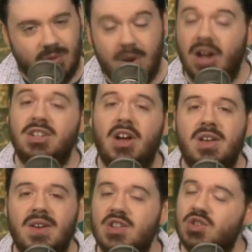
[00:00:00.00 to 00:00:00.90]
But I'll tell
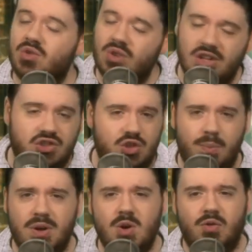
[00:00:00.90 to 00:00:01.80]
you, it's it's
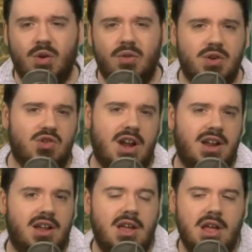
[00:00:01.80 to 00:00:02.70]
super useful if you're trying to